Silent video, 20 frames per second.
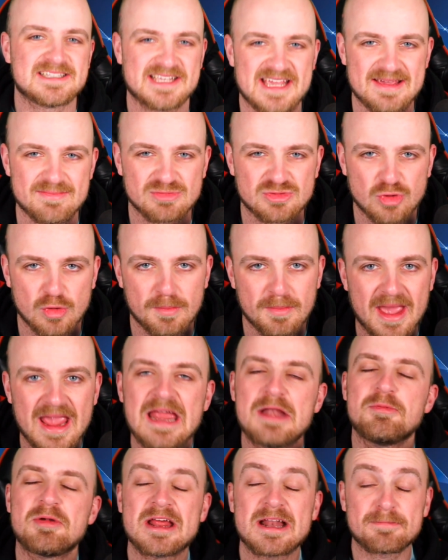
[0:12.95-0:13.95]
teams
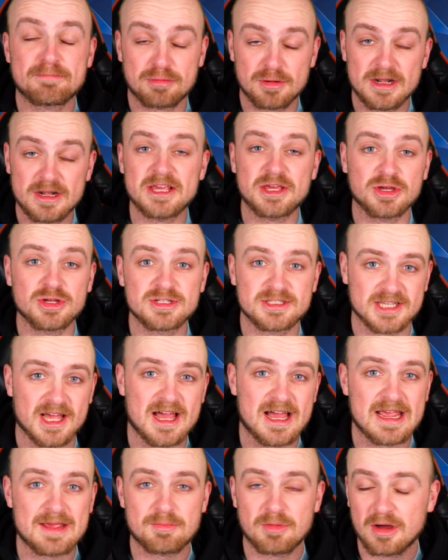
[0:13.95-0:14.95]
remain. We had a pretty good
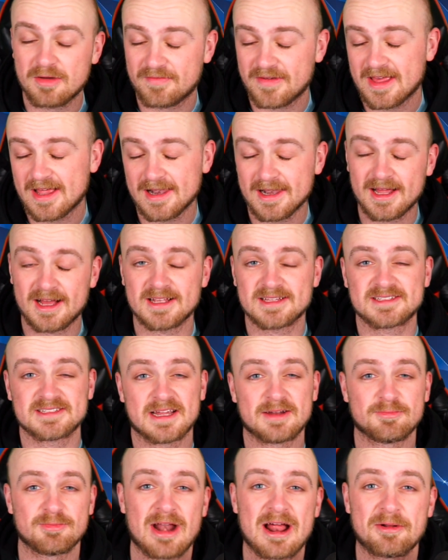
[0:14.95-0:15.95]
time of it last
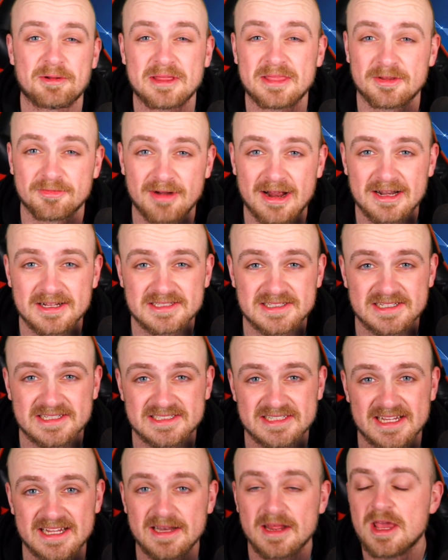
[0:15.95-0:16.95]
time round in the round of
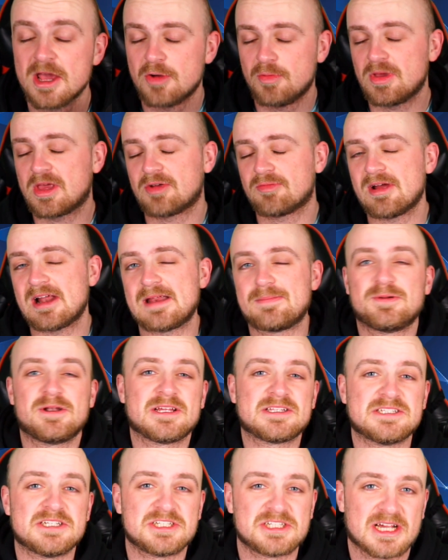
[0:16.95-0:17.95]
16. We correctly
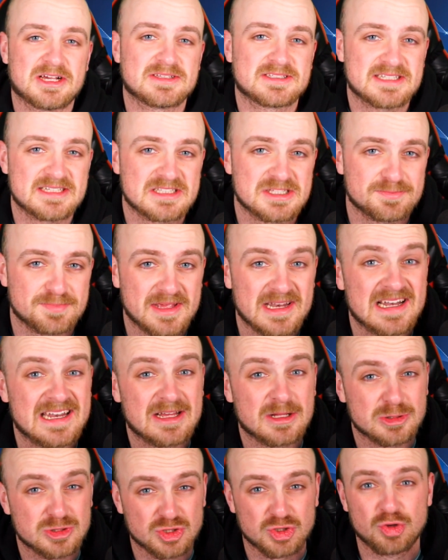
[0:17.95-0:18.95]
predicted Chelsea to beat
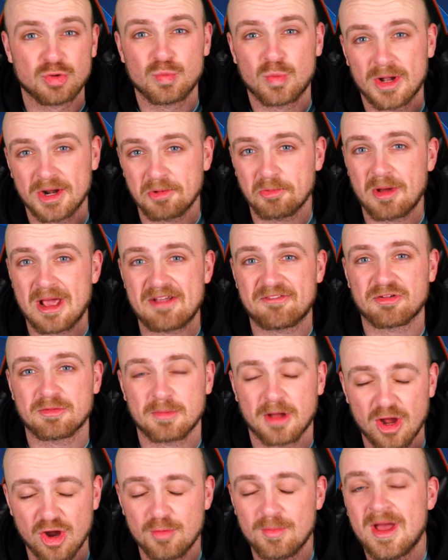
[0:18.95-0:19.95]
Lille 2-1 away
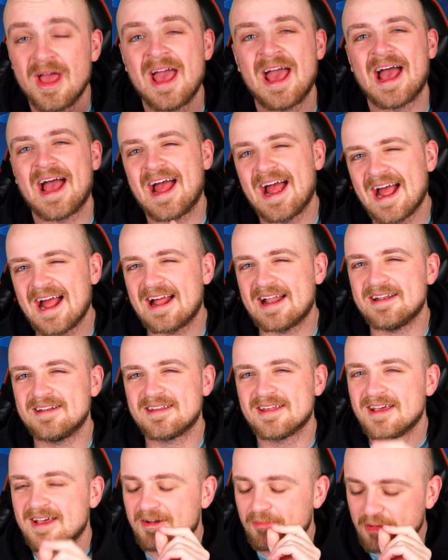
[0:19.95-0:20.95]
from home.
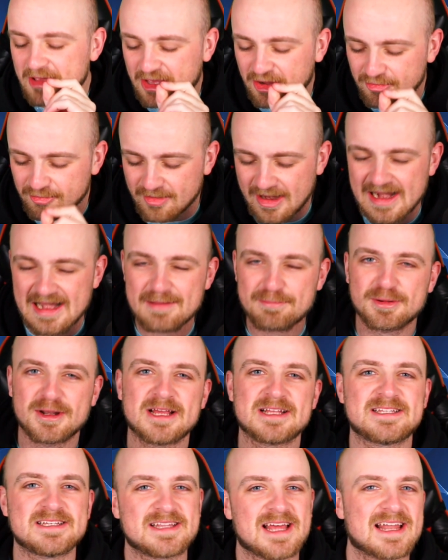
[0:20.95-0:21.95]
And we correctly
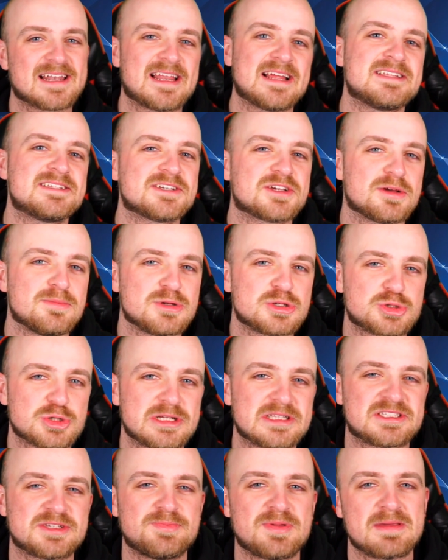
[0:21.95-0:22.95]
predicted Atletico
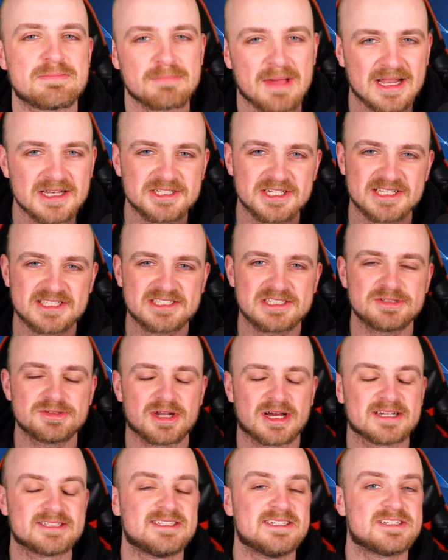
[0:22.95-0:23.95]
Madrid to beat Manchester
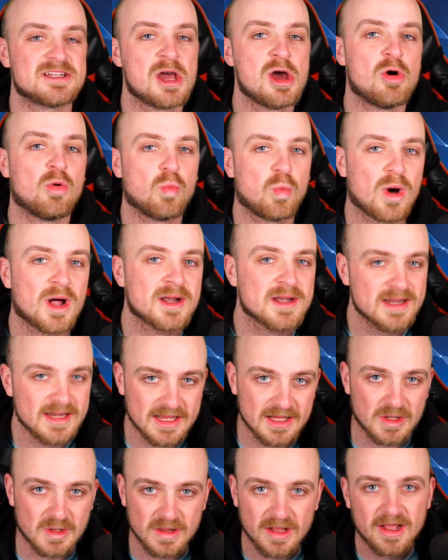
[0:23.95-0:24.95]
United
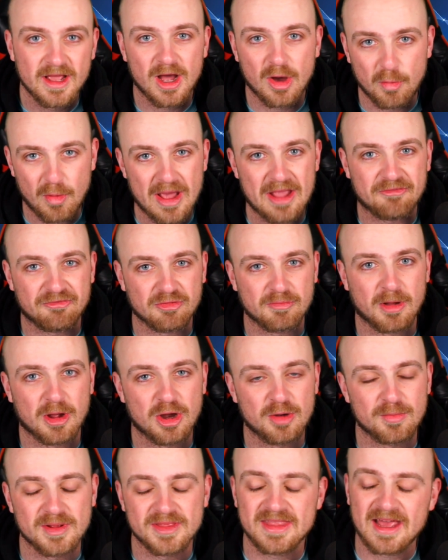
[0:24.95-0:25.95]
1-0 away from
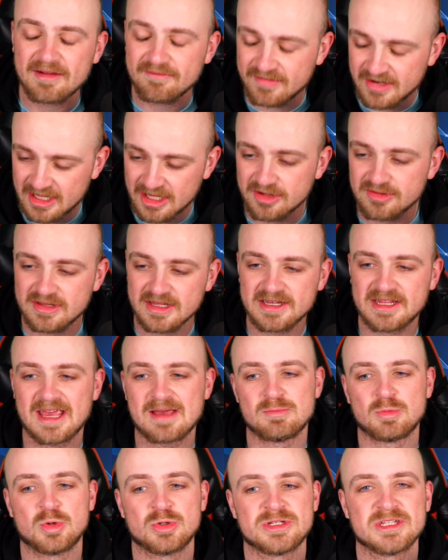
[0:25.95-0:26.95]
home. And that video did
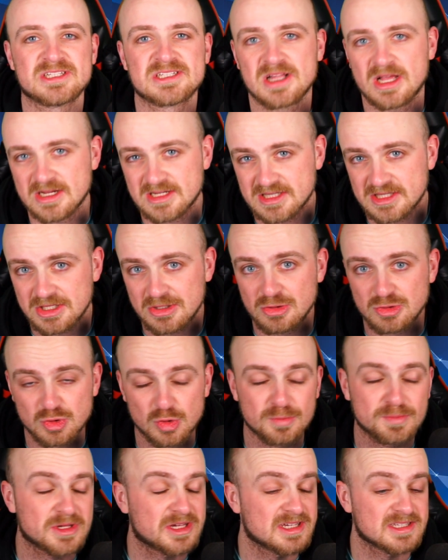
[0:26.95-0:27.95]
get more dislikes than
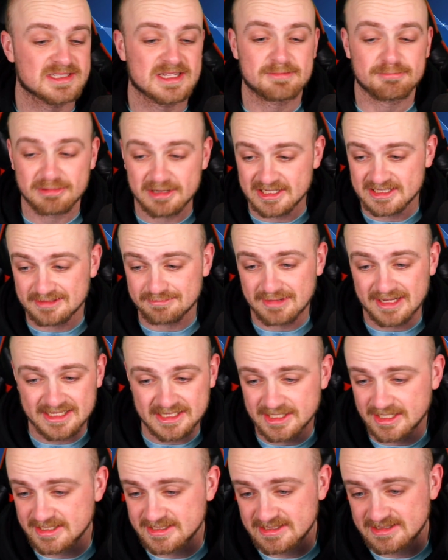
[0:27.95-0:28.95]
usual because I predicted Man
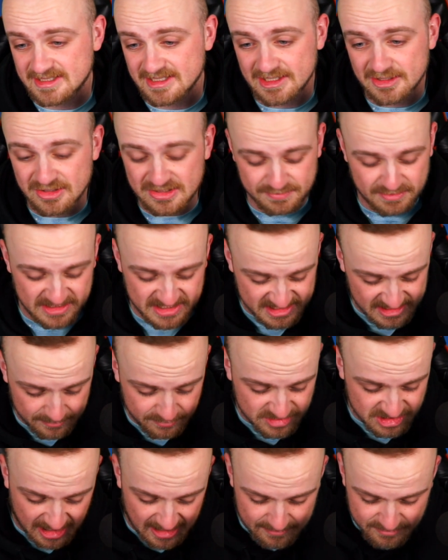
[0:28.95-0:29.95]
United to lose. But
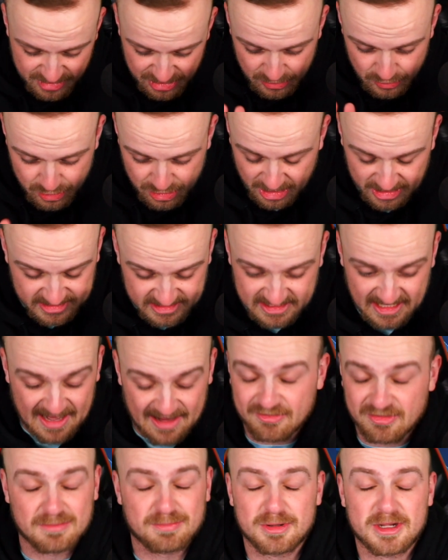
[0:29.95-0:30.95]
sometimes you just
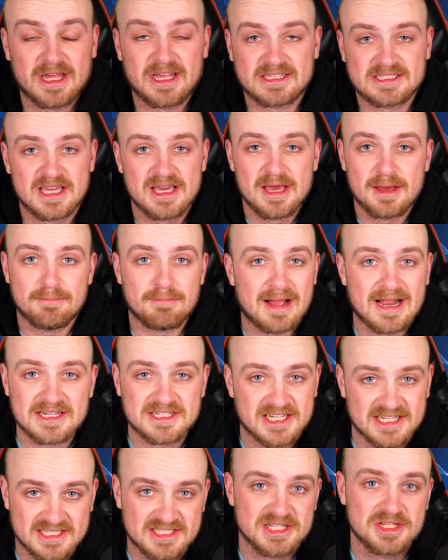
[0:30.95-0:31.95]
have to predict
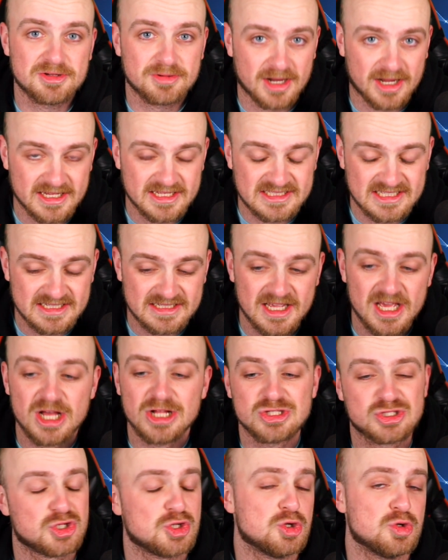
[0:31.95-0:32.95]
Manchester United
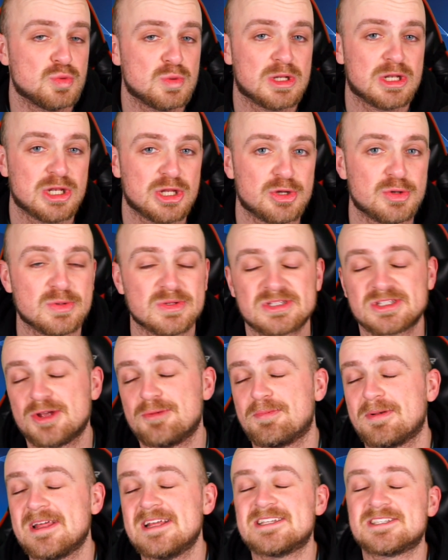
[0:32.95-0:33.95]
to lose.
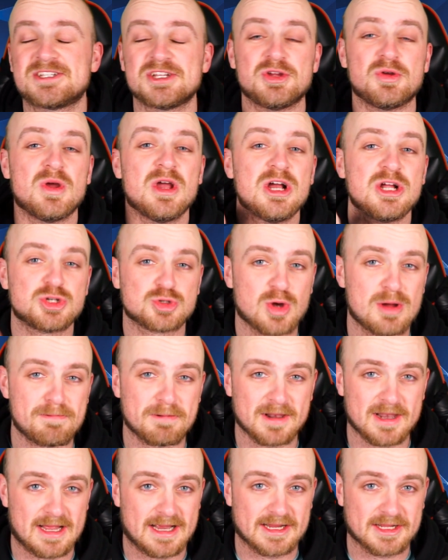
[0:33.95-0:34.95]
So please do drop
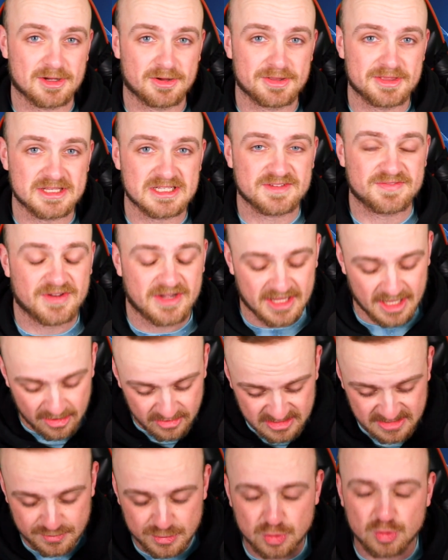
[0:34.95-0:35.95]
a like on this
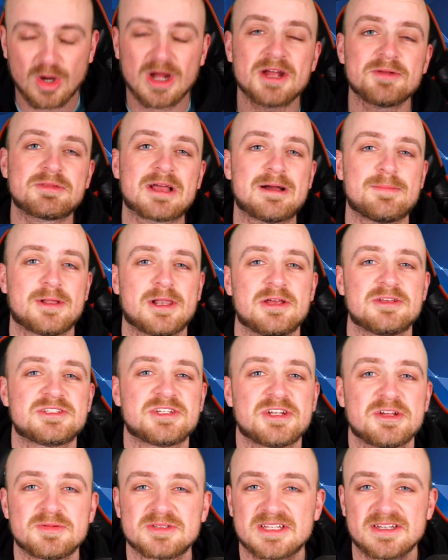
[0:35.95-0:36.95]
video. Subscribe down below so
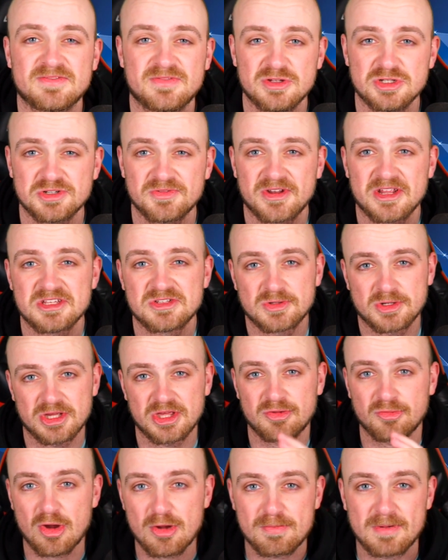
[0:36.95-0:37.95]
you don't miss any future videos. We've got
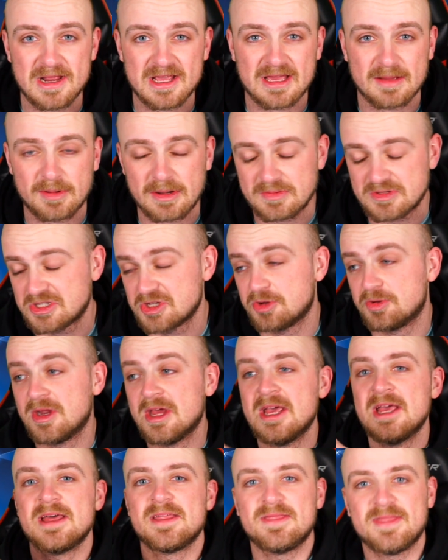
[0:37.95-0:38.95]
Europa League coming up soon,
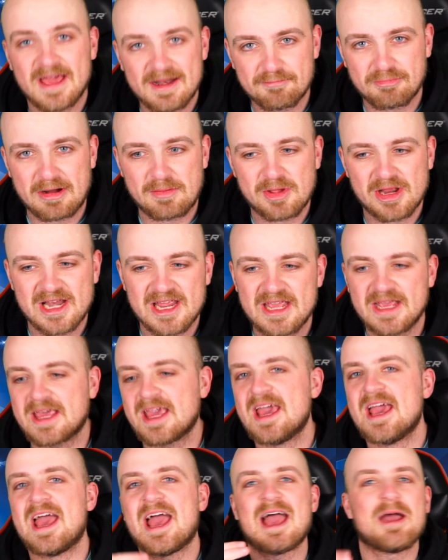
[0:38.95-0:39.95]
then Premier
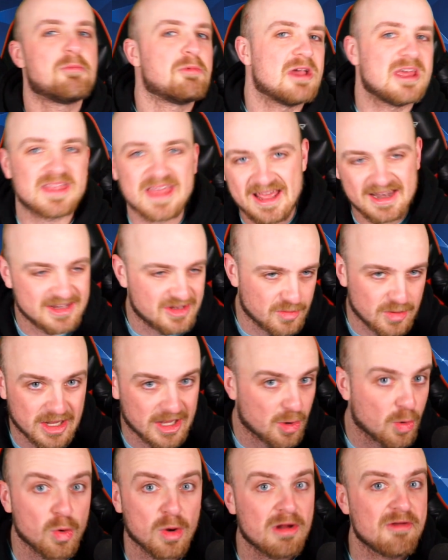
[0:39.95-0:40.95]
League, and we're then doing
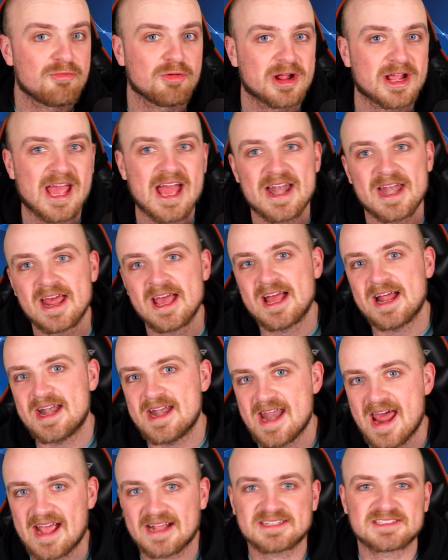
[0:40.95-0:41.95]
it all over again
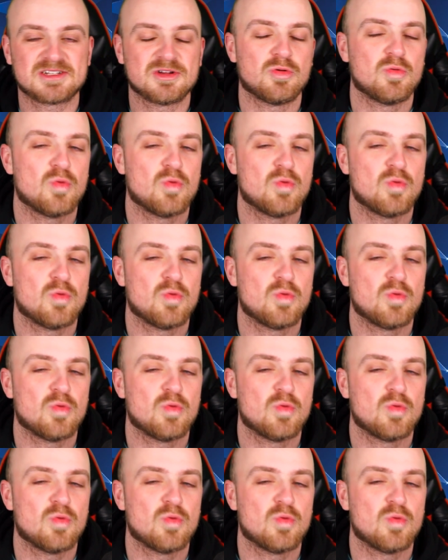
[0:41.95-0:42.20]
next